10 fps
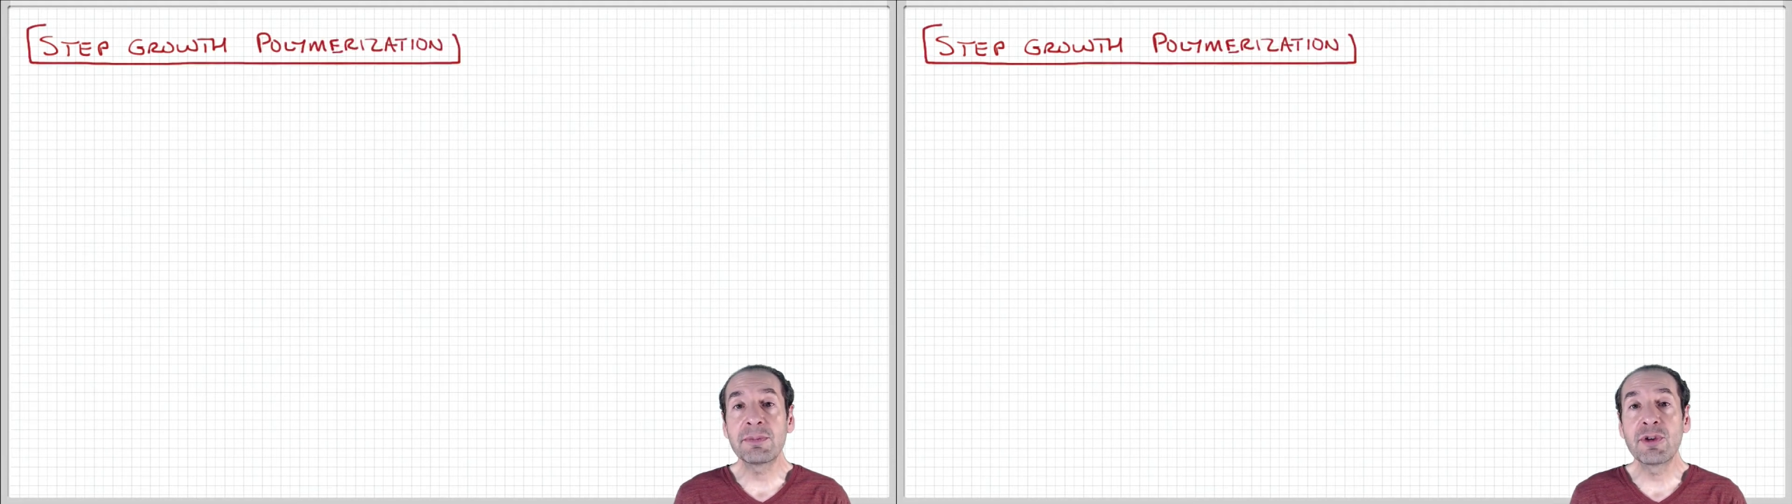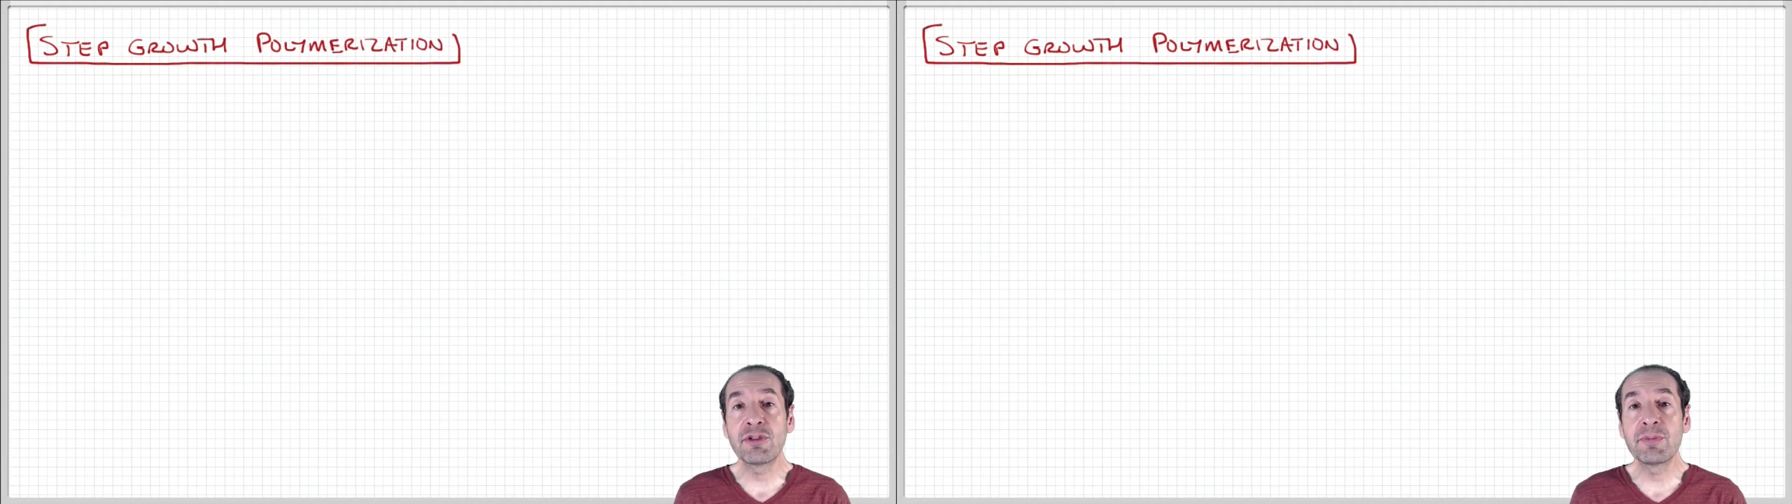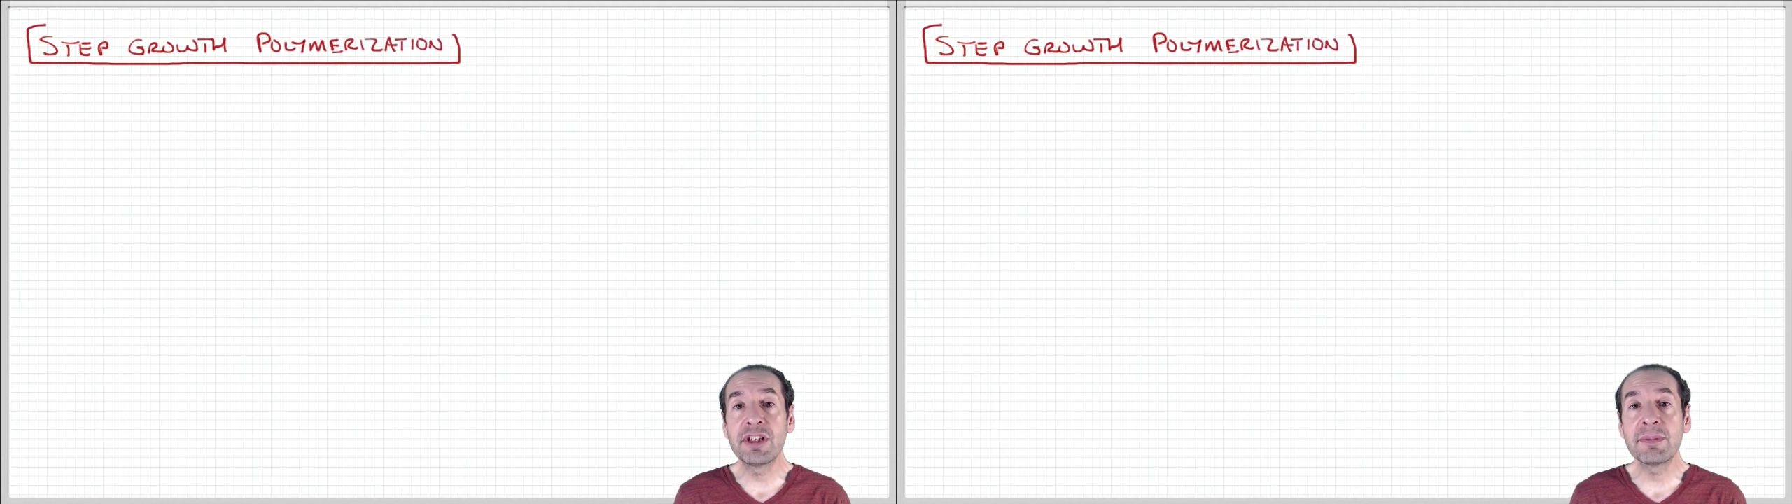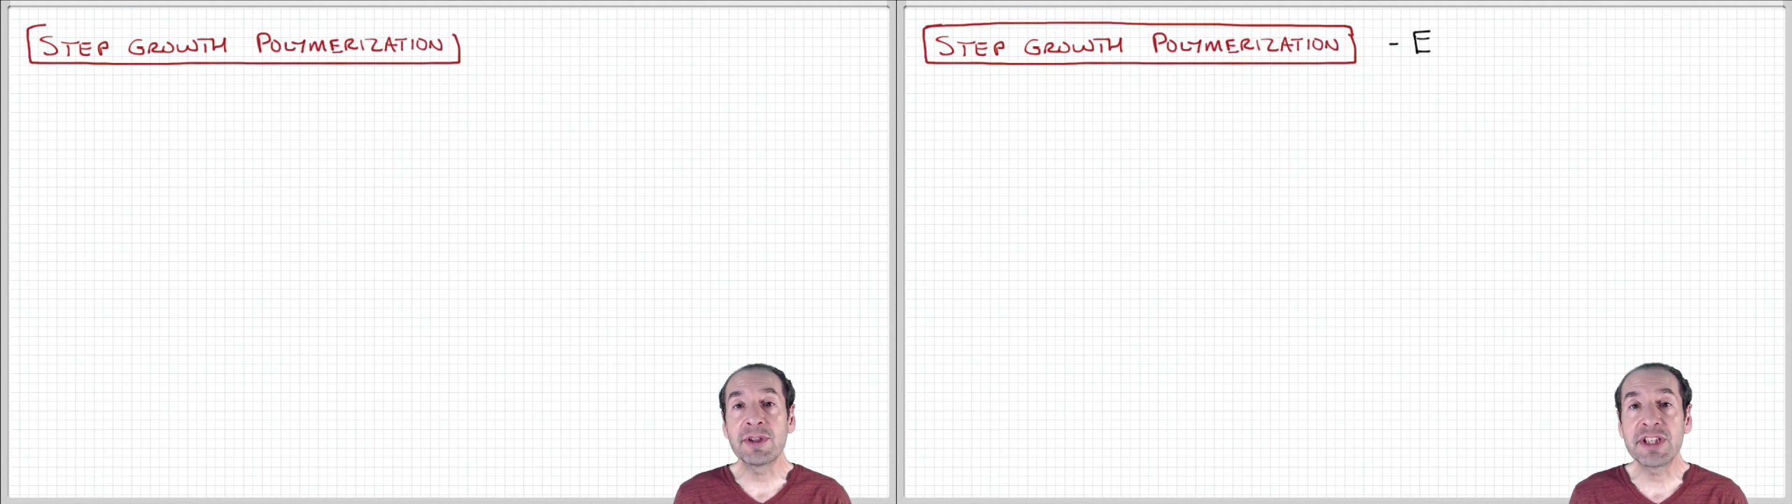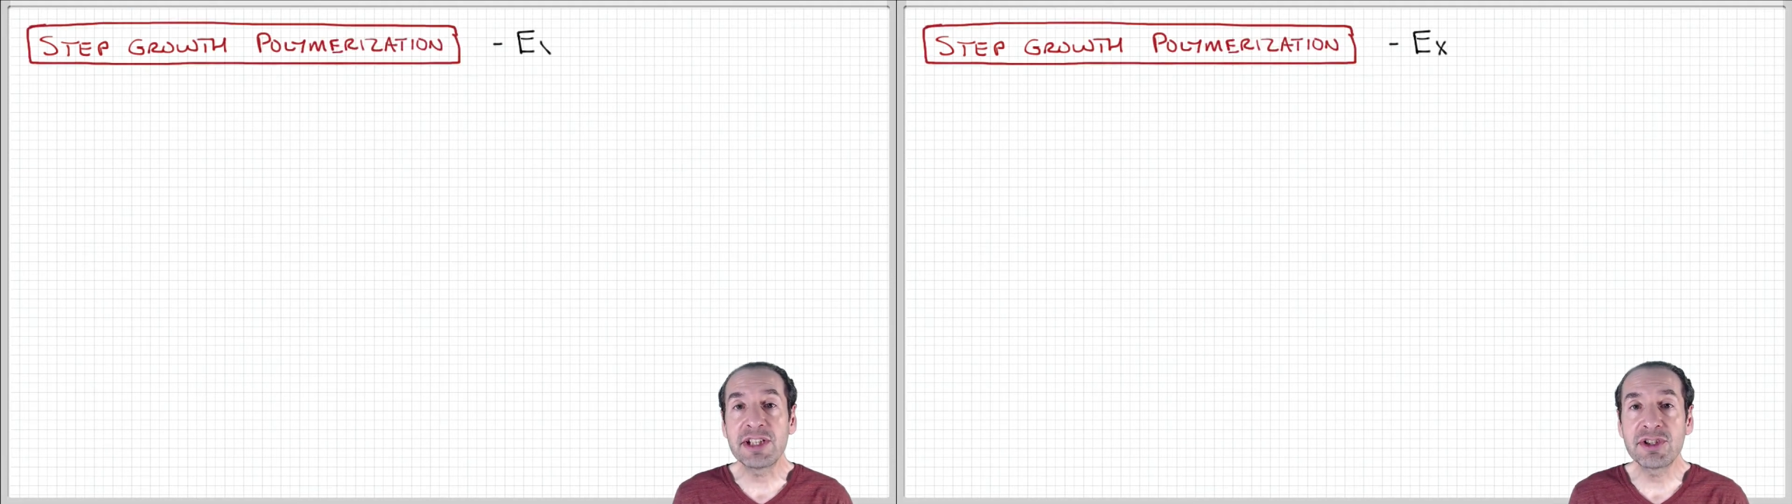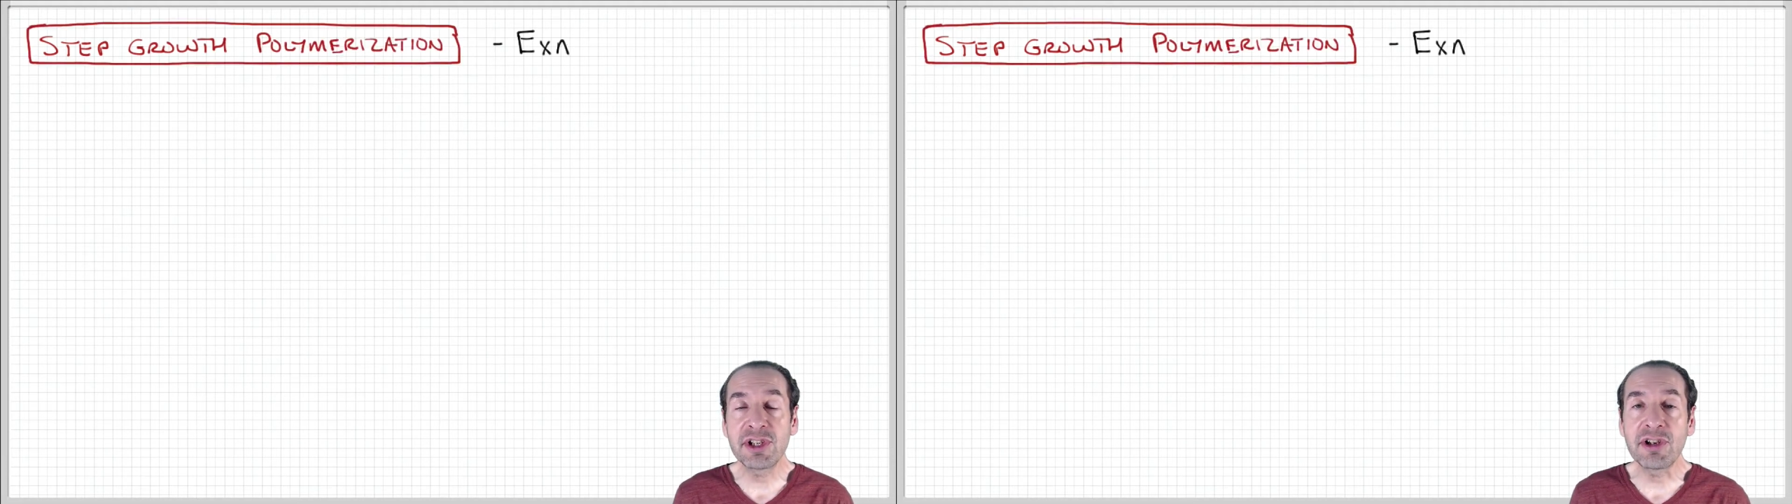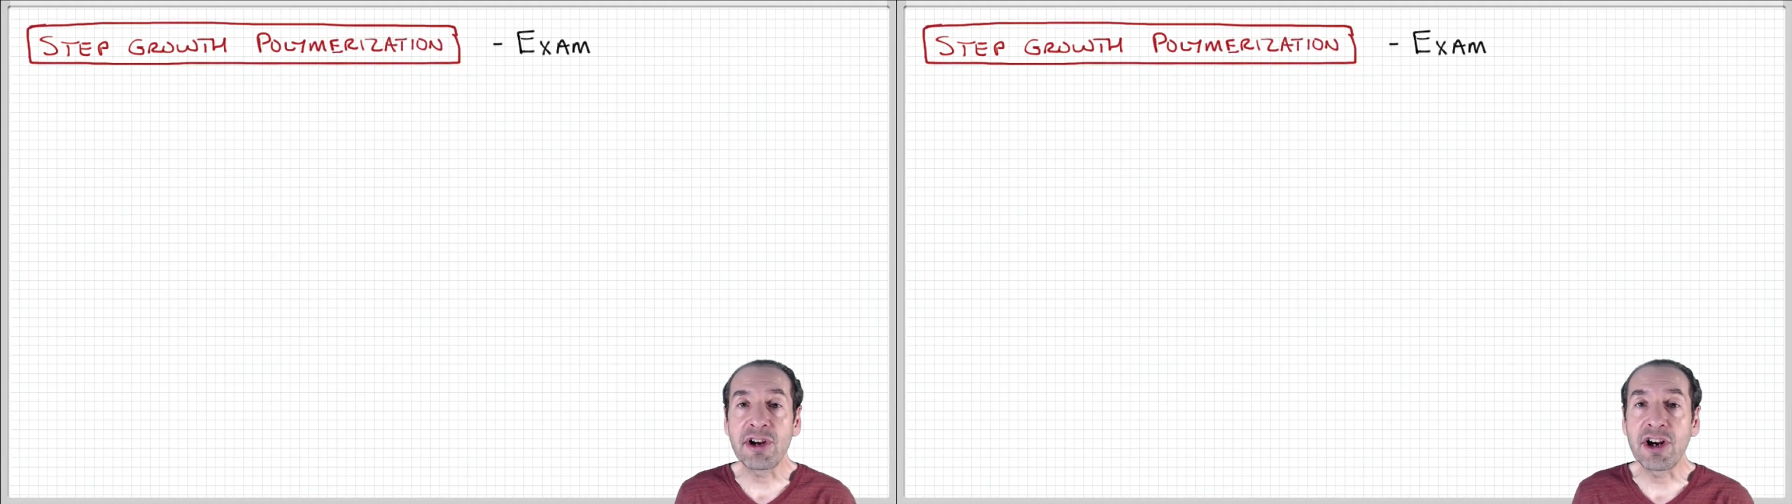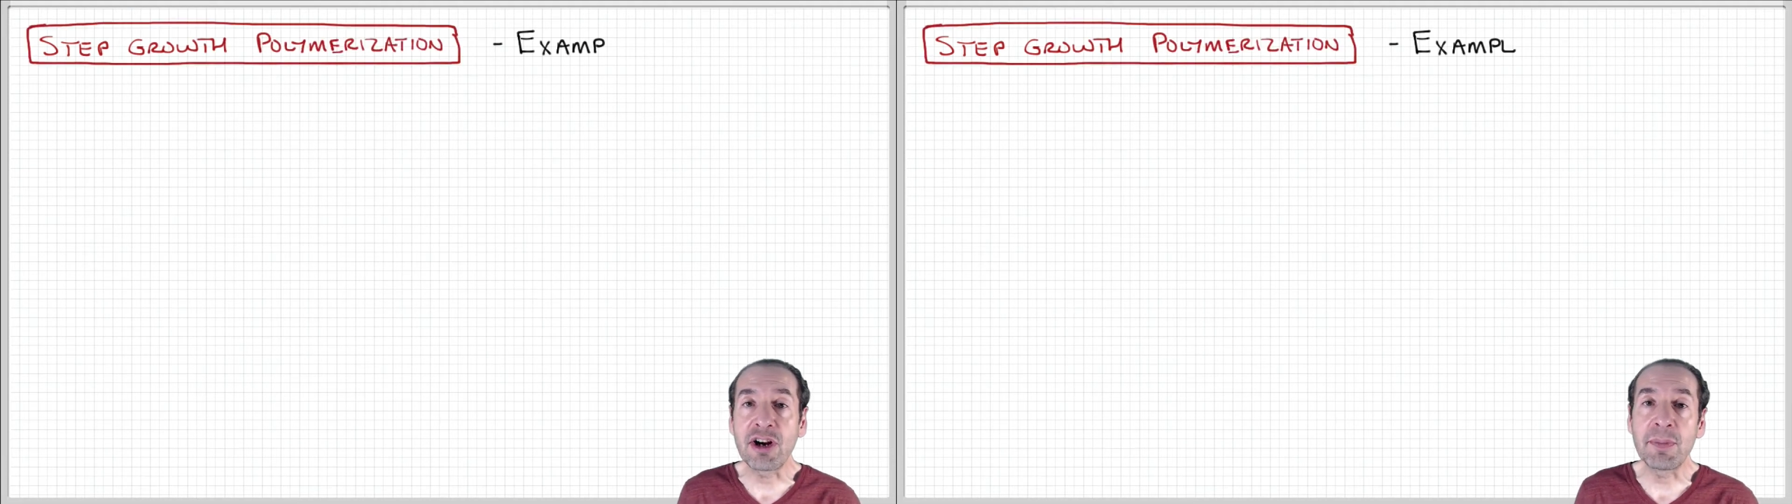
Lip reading: growth polymerization are